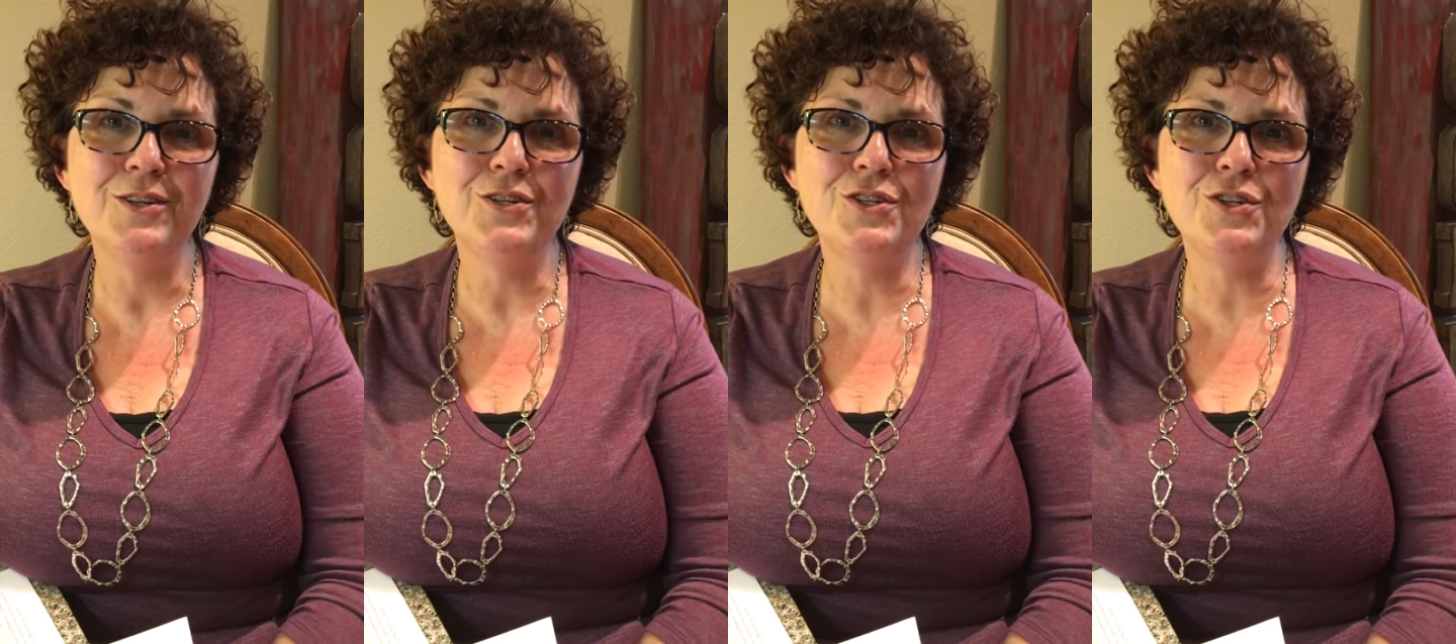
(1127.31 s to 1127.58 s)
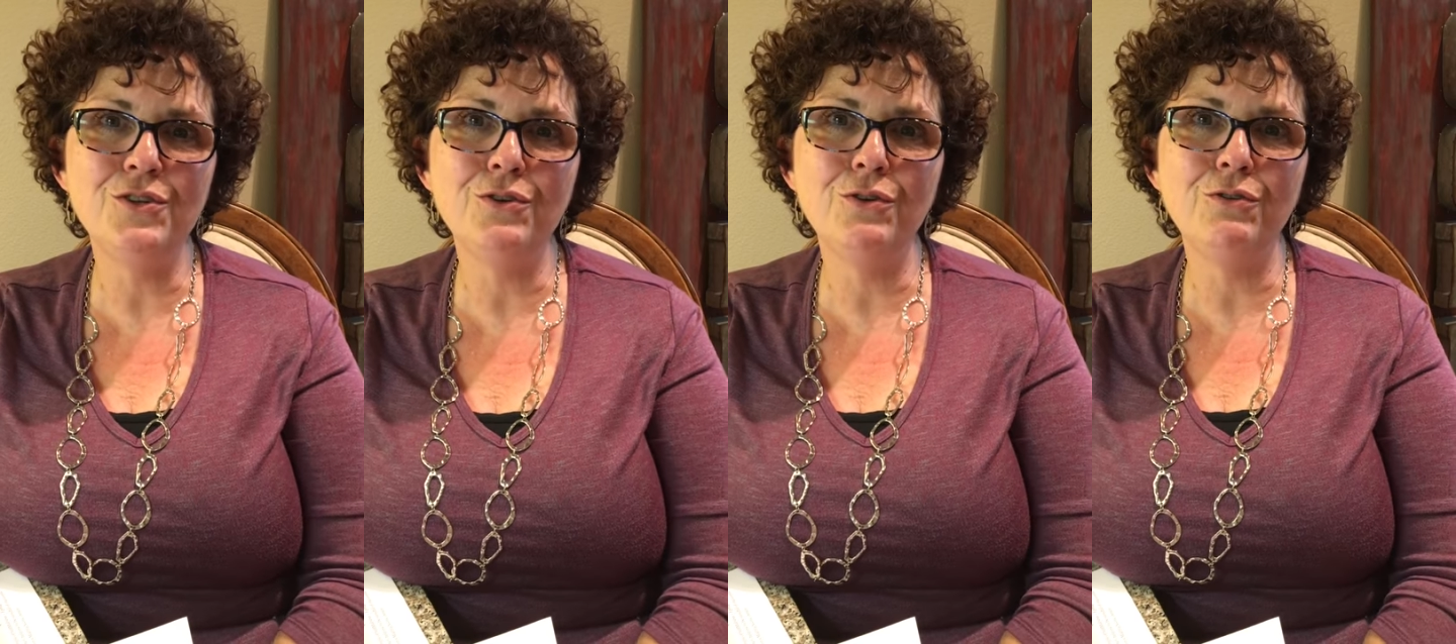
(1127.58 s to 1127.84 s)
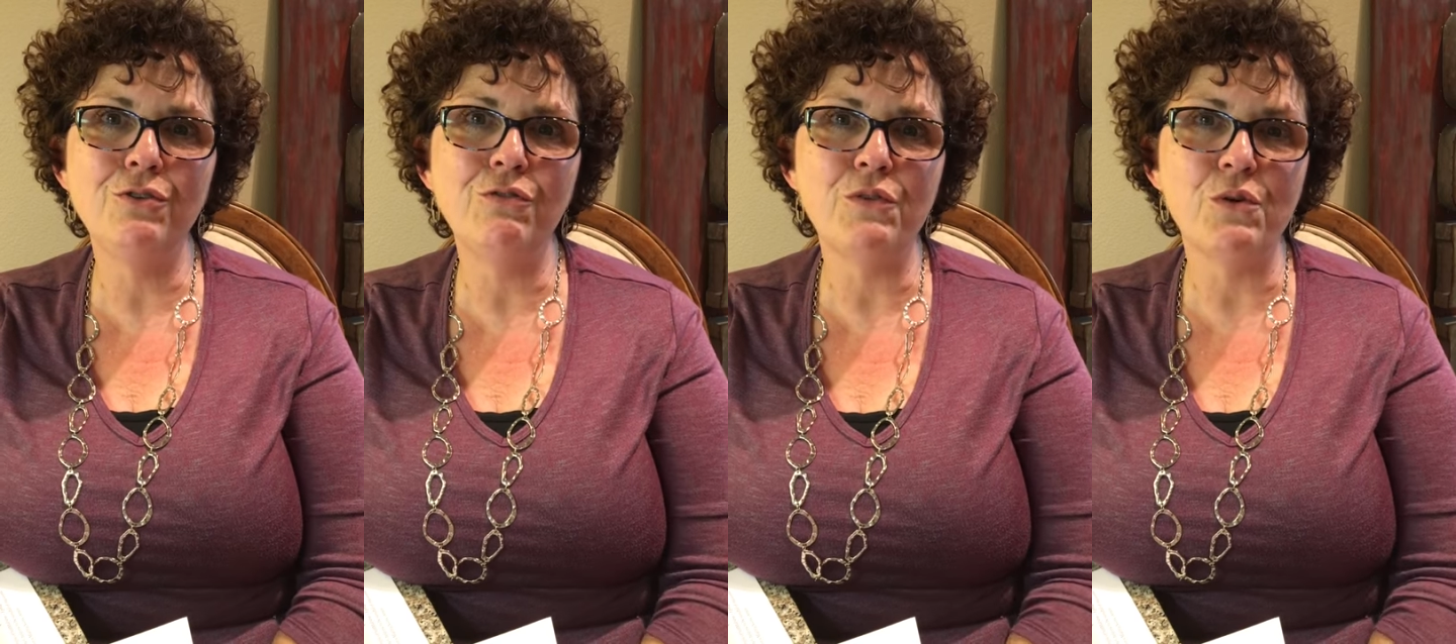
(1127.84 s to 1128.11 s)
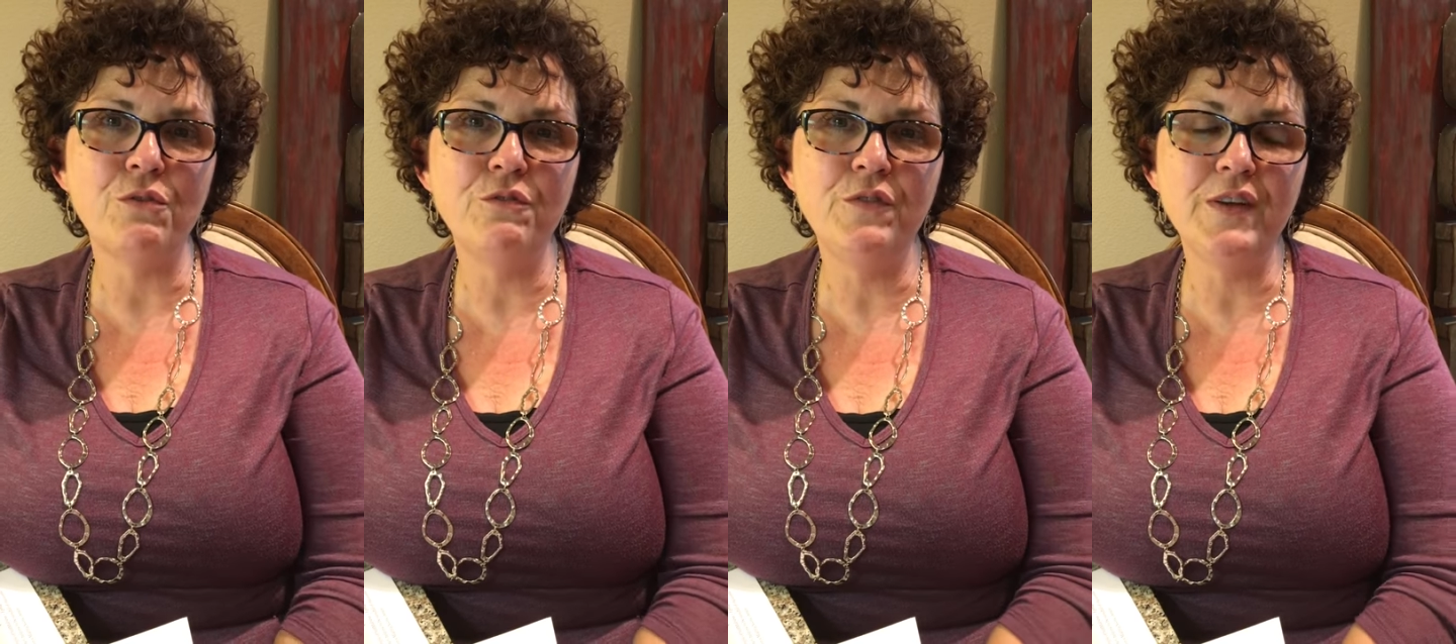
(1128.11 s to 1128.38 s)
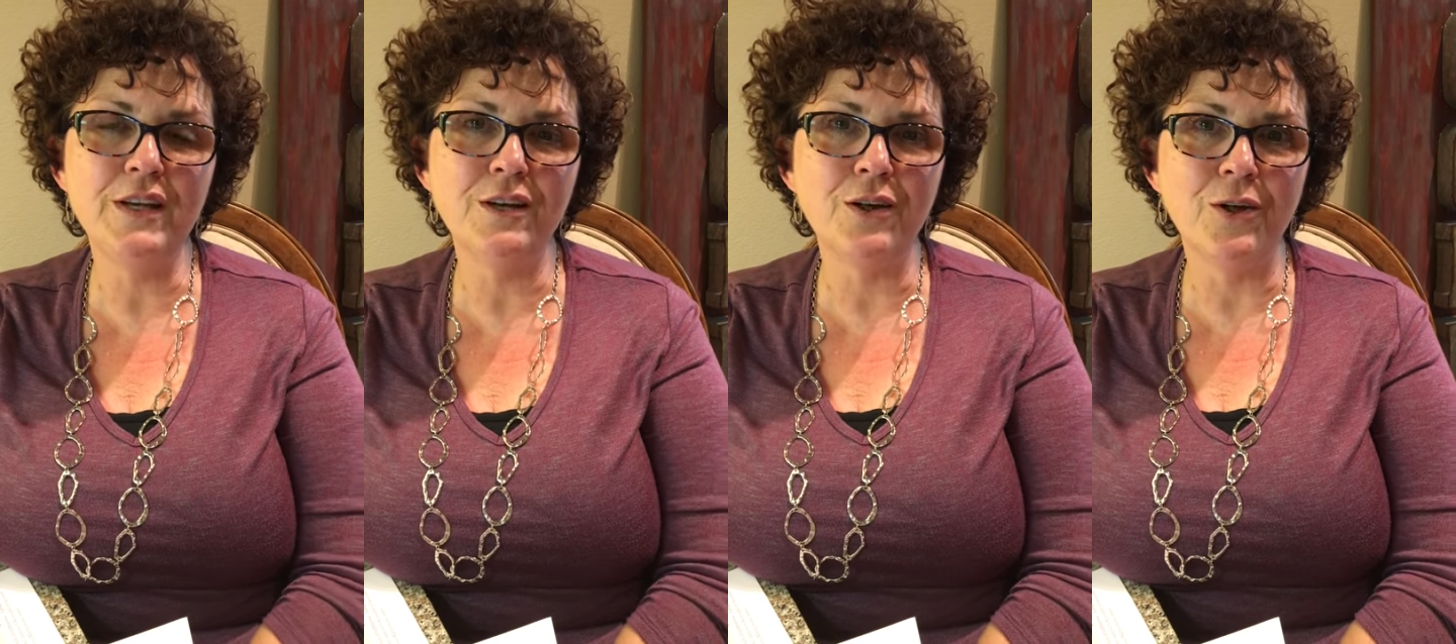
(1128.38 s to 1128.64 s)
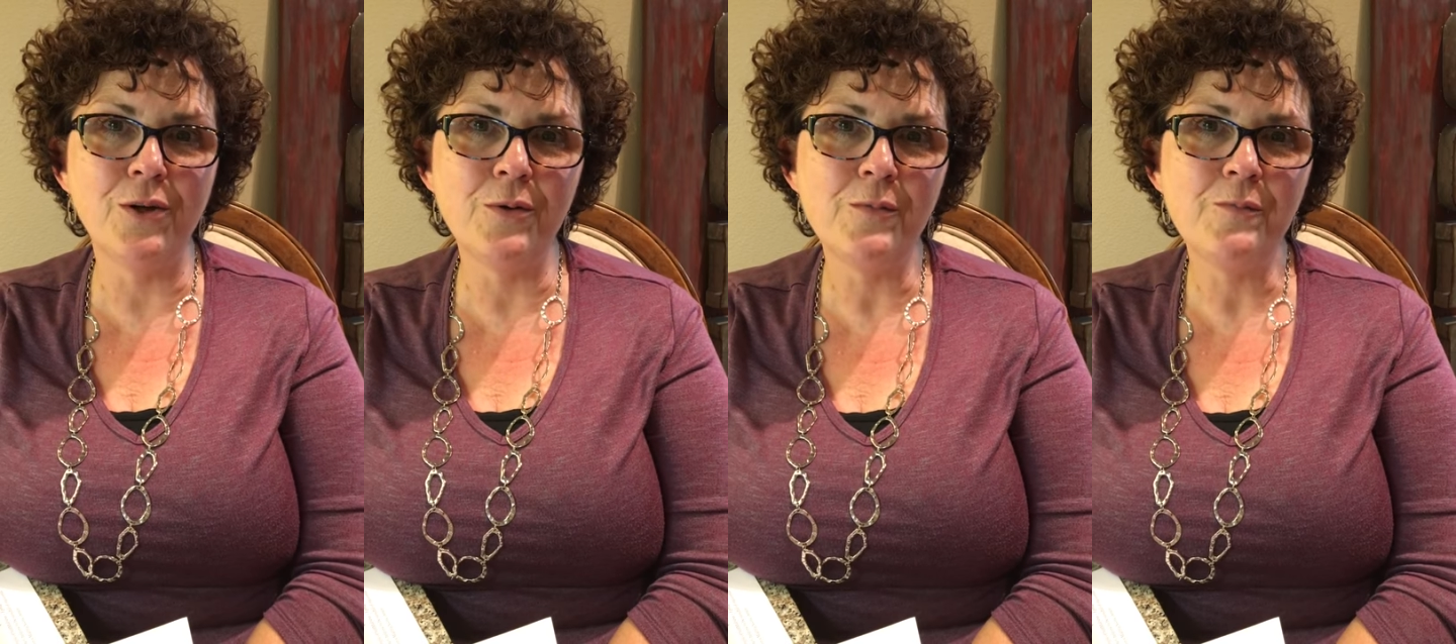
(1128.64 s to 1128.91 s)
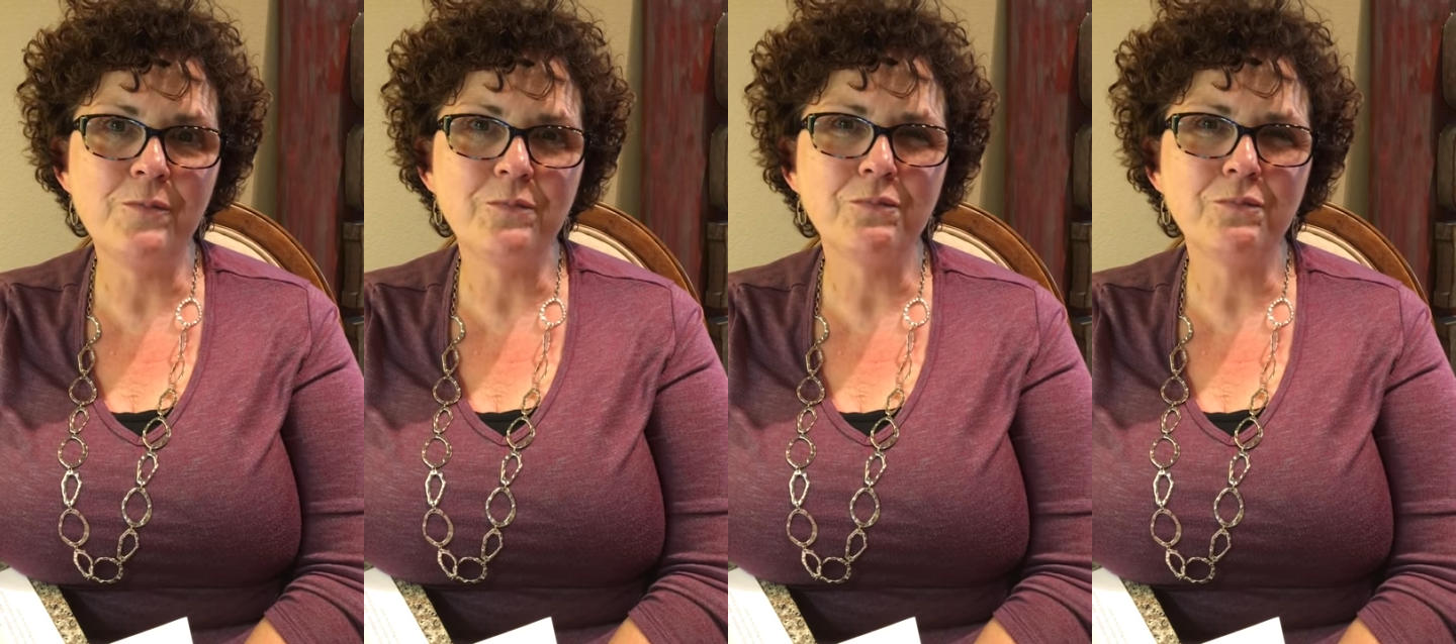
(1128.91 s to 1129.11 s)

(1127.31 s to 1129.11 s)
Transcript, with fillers: to fulfill